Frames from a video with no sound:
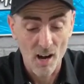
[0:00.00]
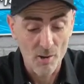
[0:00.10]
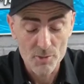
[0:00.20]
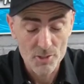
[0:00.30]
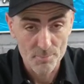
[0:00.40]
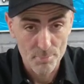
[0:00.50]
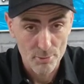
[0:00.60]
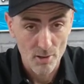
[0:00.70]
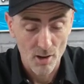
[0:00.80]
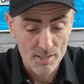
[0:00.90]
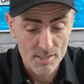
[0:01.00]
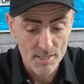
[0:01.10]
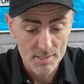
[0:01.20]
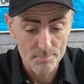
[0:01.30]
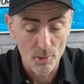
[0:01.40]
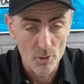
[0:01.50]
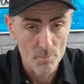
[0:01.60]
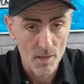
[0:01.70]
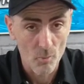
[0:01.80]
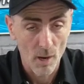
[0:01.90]
I was surprised, this
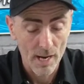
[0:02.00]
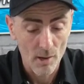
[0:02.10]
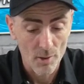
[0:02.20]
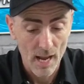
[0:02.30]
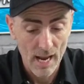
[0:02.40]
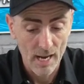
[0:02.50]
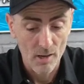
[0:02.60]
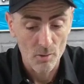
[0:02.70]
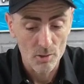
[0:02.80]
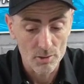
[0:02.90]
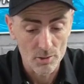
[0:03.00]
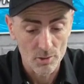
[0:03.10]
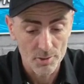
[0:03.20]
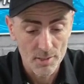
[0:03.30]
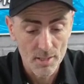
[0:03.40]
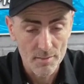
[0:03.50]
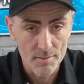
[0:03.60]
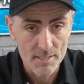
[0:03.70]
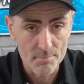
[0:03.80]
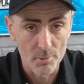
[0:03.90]
blew me away on how good
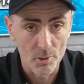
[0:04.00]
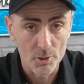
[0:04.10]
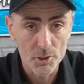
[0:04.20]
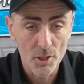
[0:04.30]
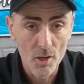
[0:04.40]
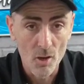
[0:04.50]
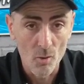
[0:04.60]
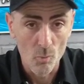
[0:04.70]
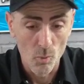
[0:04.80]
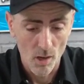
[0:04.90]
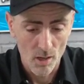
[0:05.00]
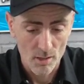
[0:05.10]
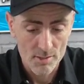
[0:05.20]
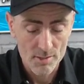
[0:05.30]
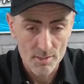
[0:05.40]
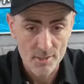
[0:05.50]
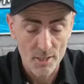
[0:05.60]
this brush works.